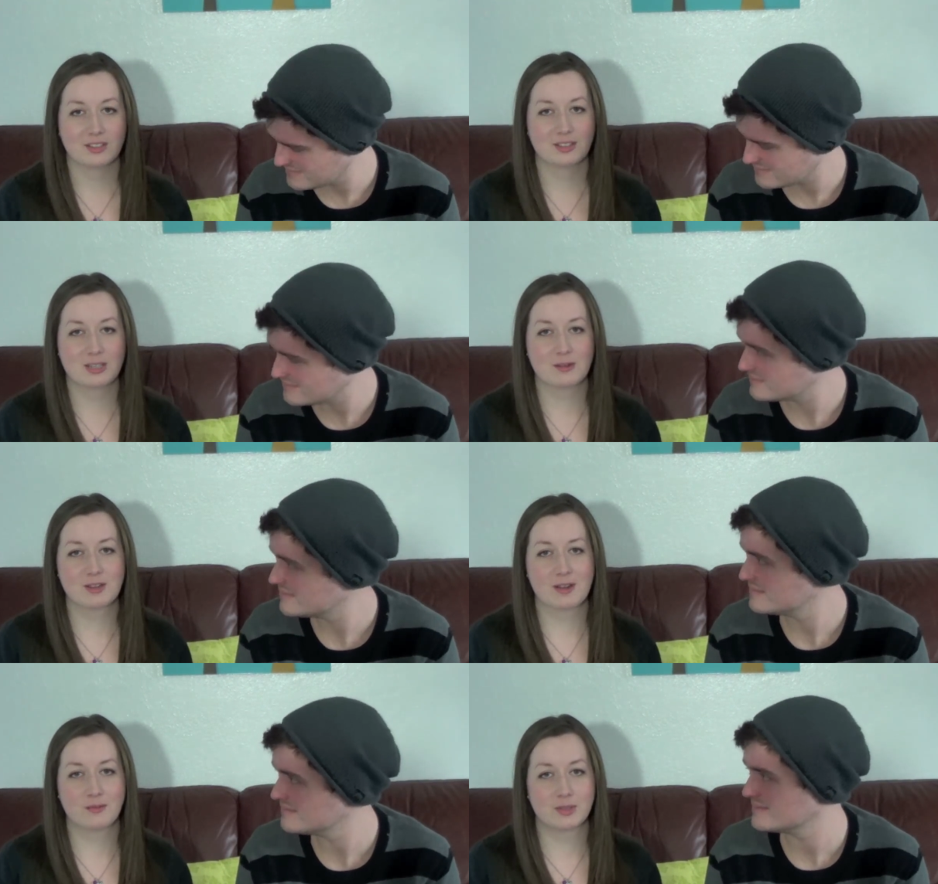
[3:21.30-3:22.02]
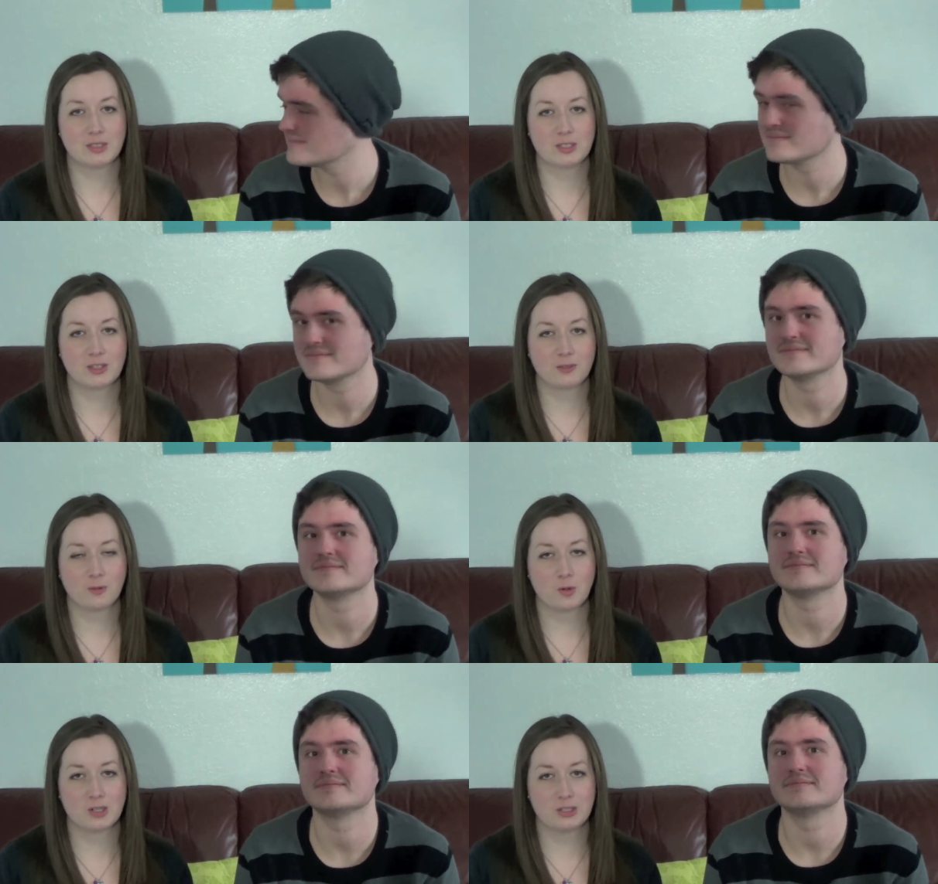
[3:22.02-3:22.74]
Speaker 1: You see what you have to
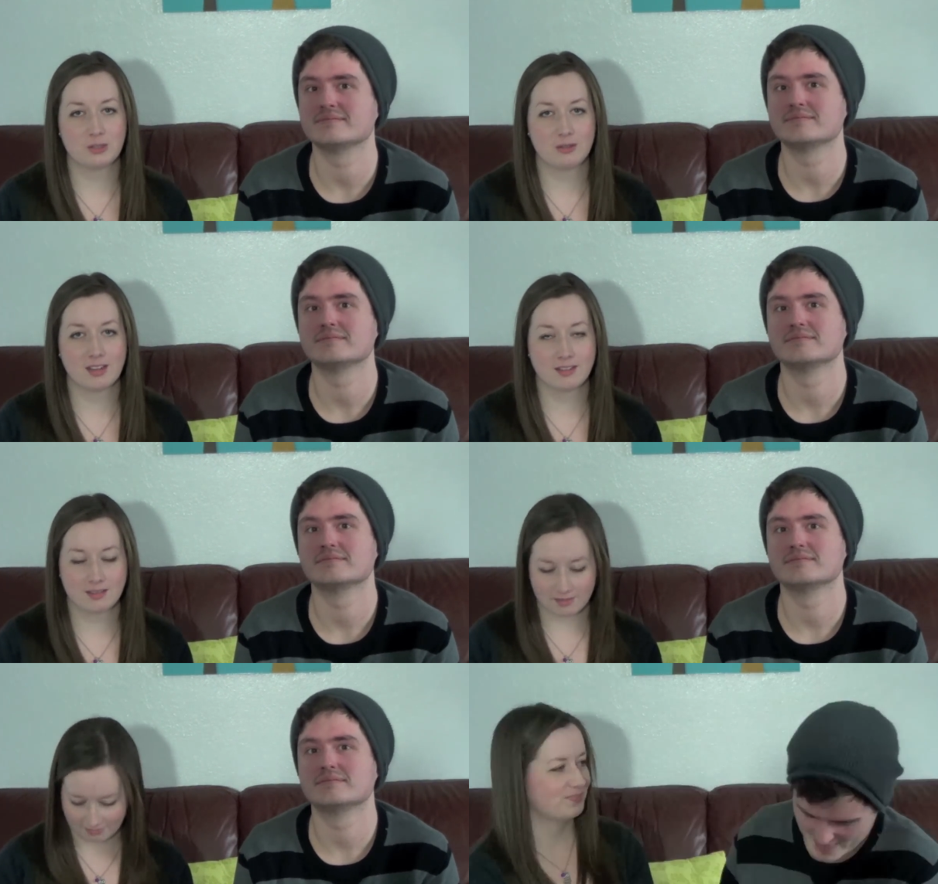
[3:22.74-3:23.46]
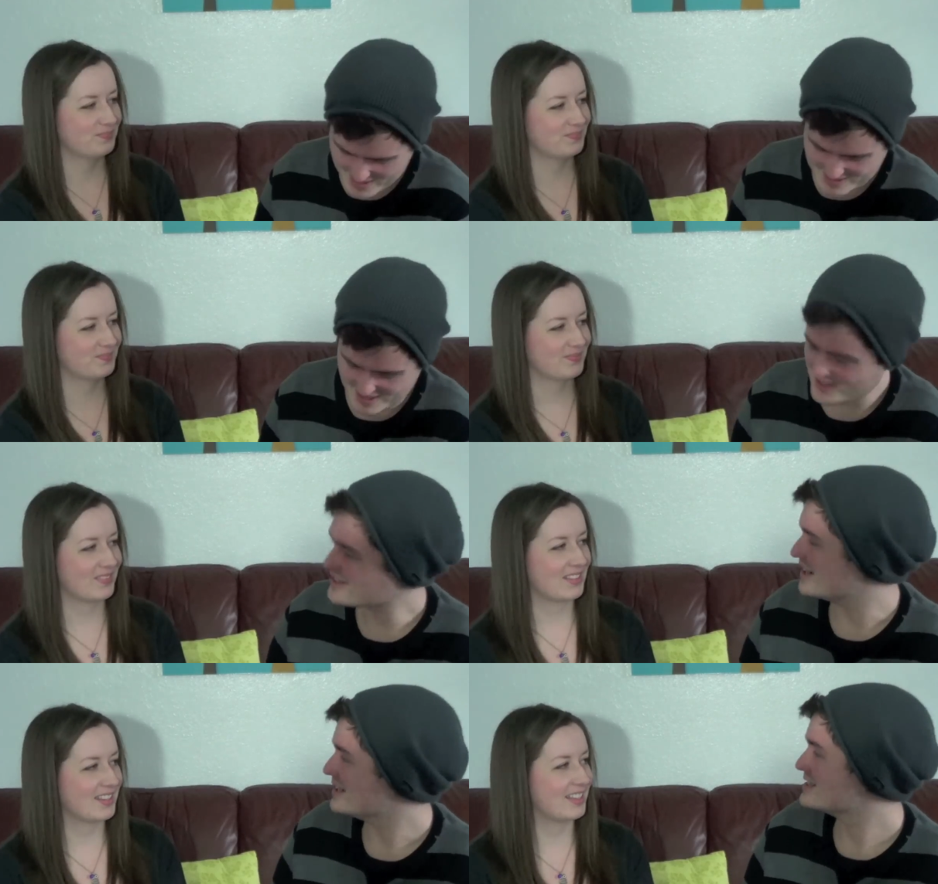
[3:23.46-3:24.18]
look forward to, Ken?
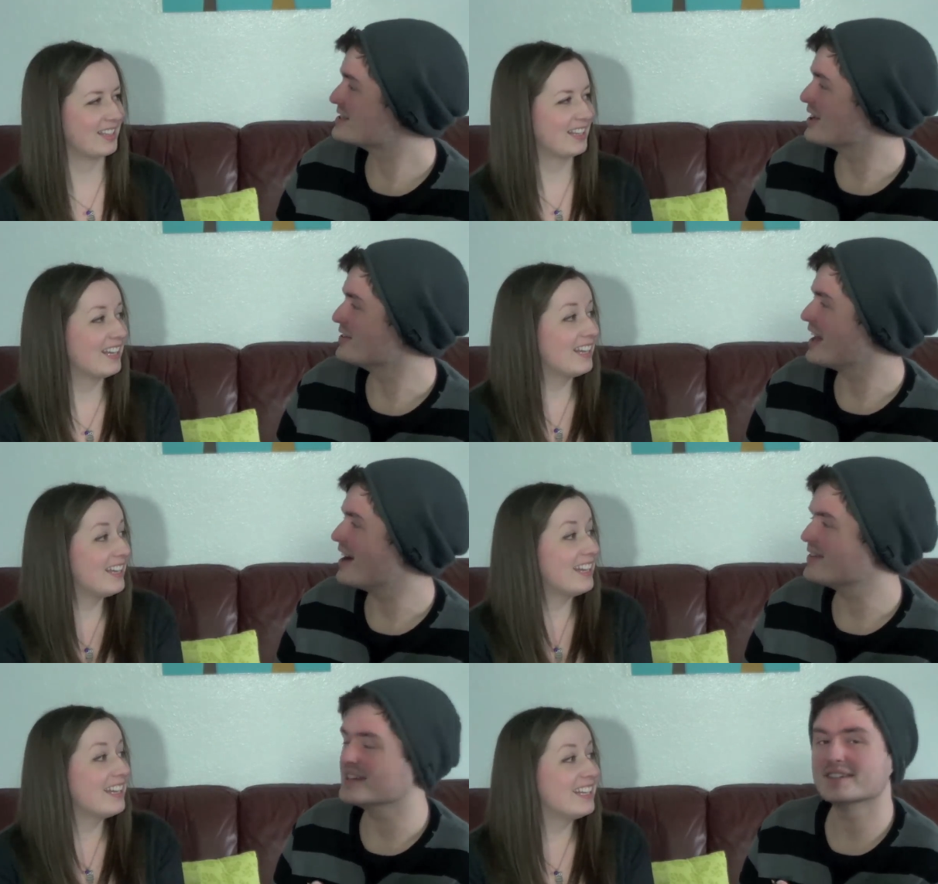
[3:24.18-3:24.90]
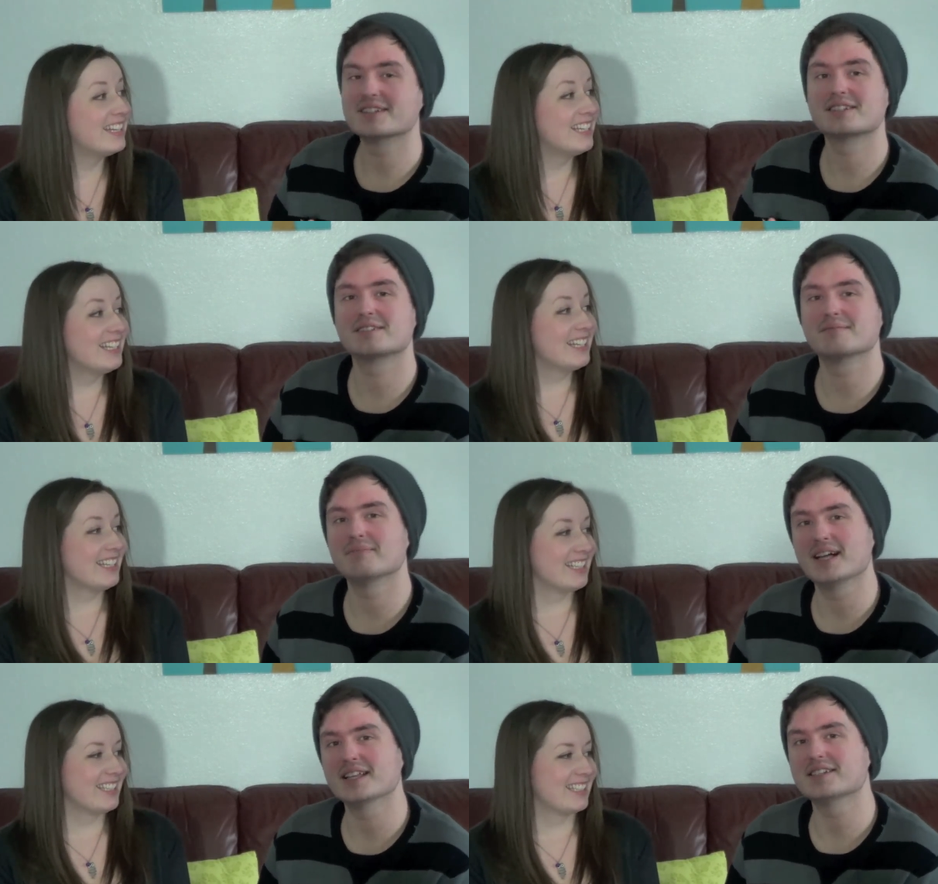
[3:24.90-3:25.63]
Speaker 2: Okay, so now it's
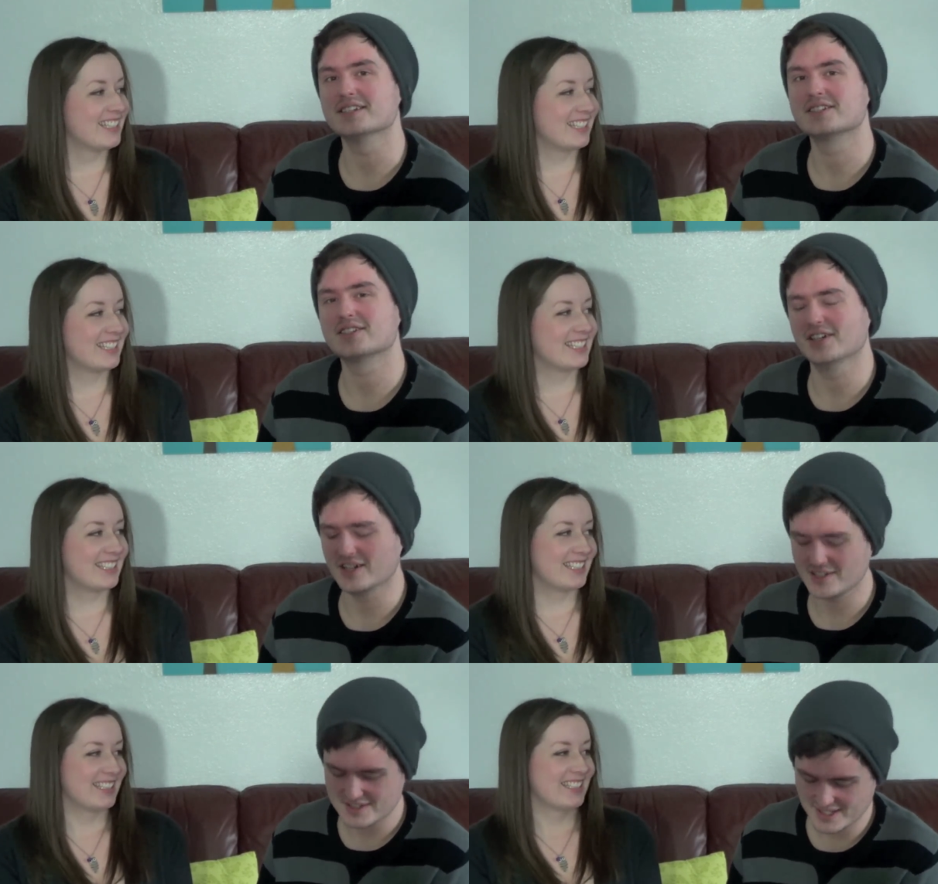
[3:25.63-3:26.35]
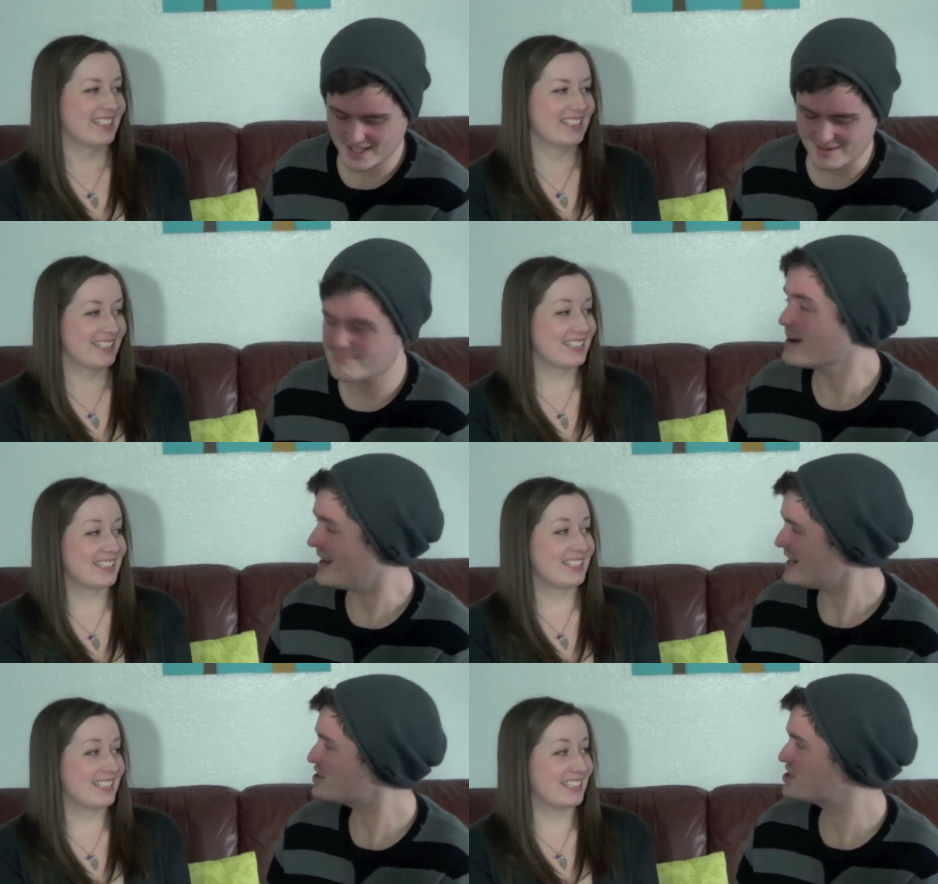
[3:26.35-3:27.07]
Melody's turn to get
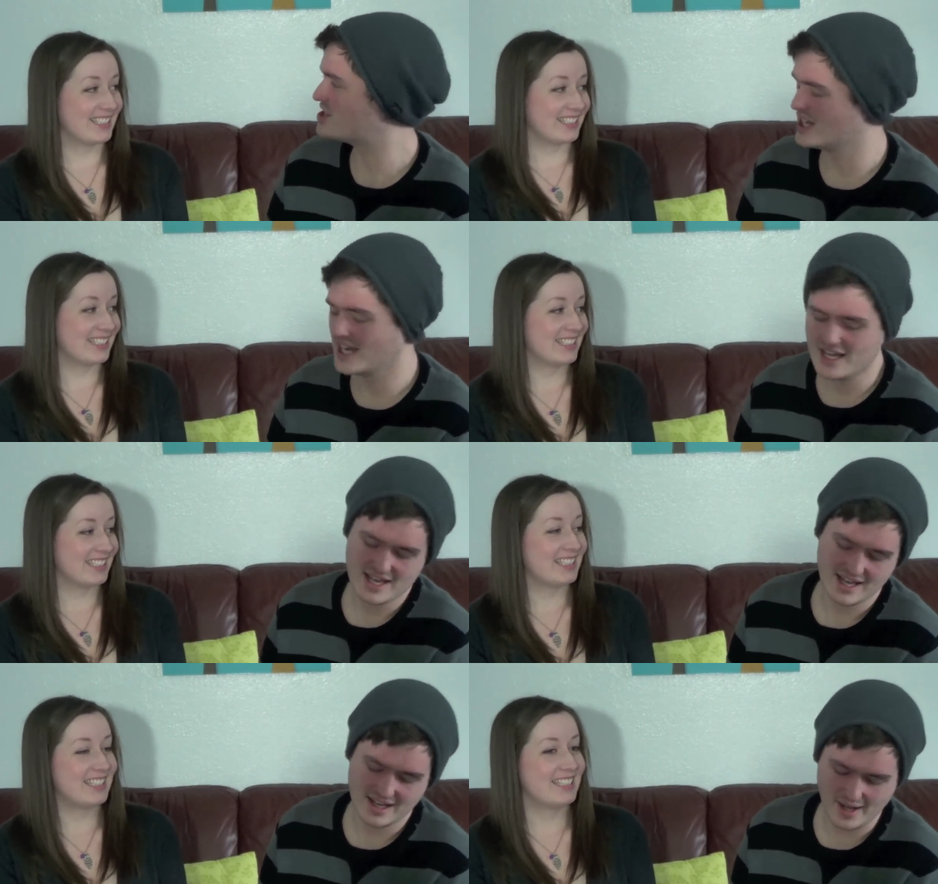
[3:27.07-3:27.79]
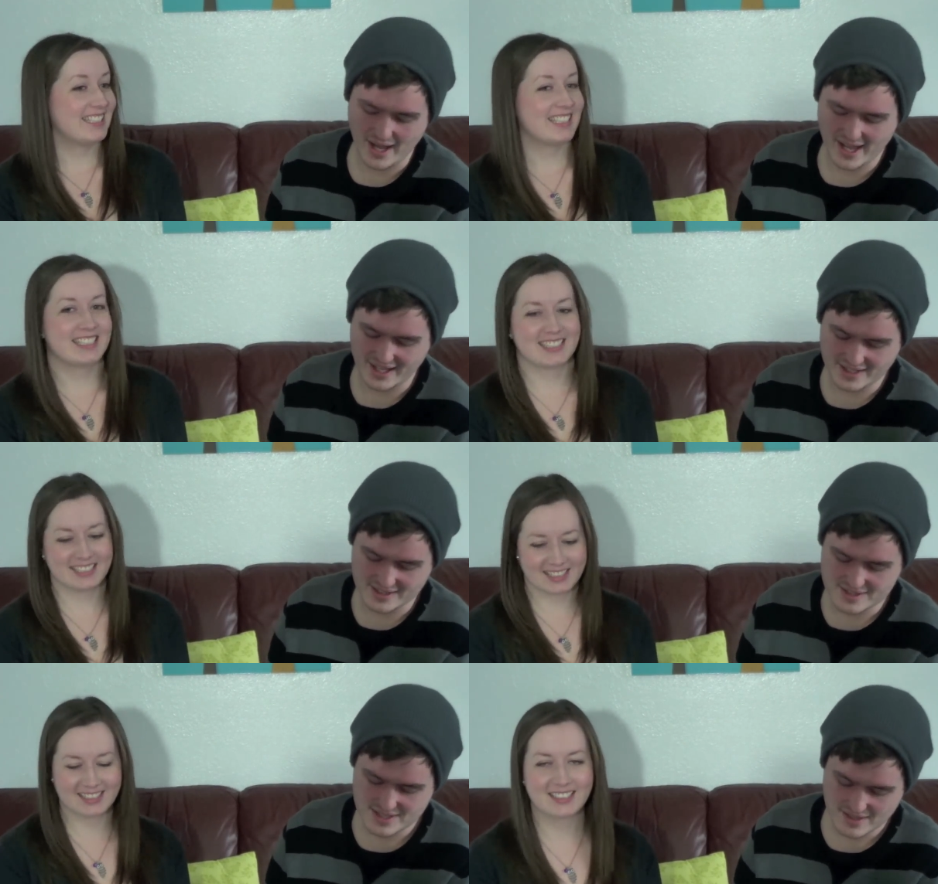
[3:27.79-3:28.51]
mashed.
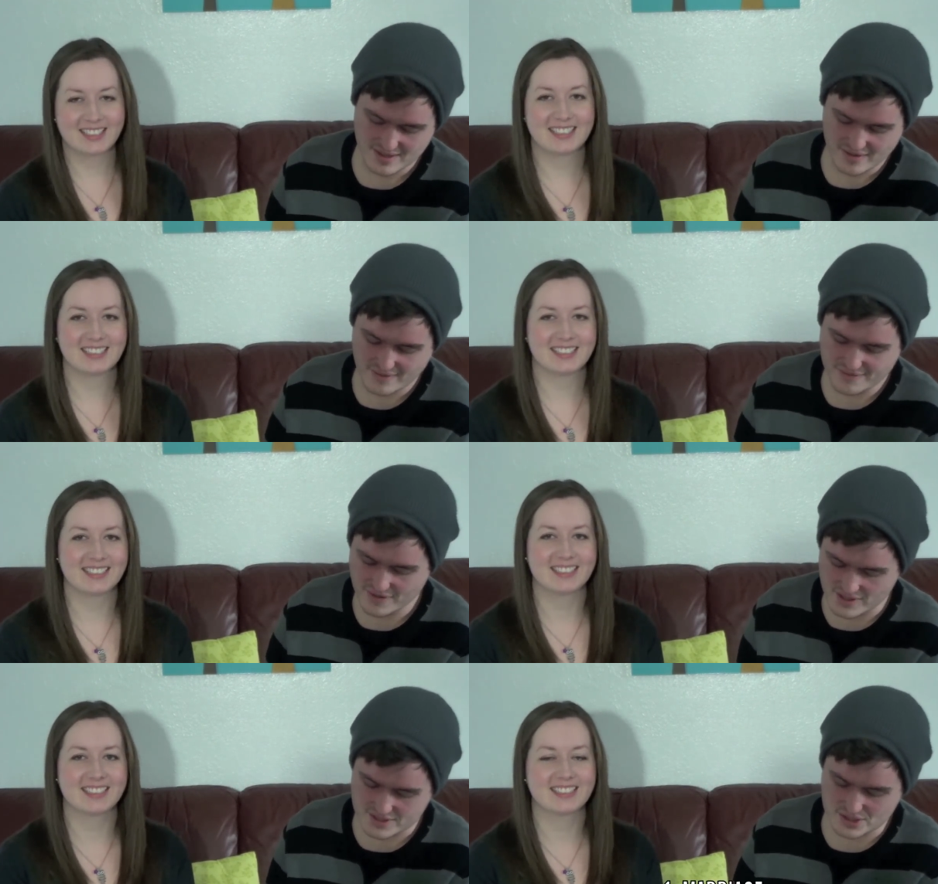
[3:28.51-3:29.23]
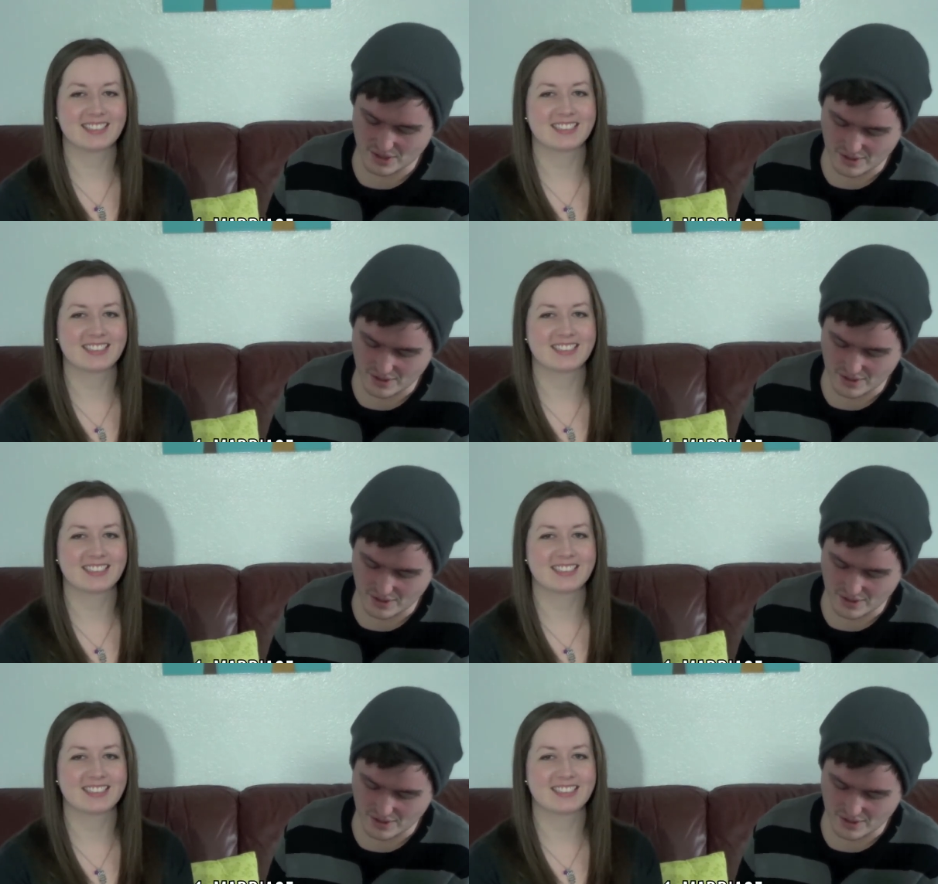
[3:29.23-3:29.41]
And first